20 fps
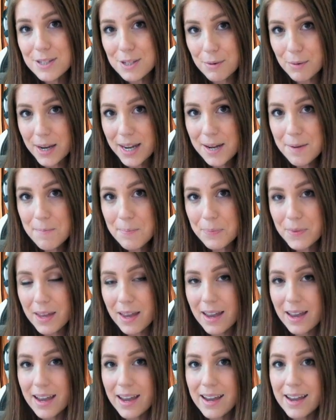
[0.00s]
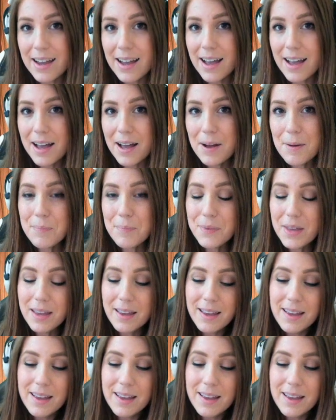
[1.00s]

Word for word: doing a um,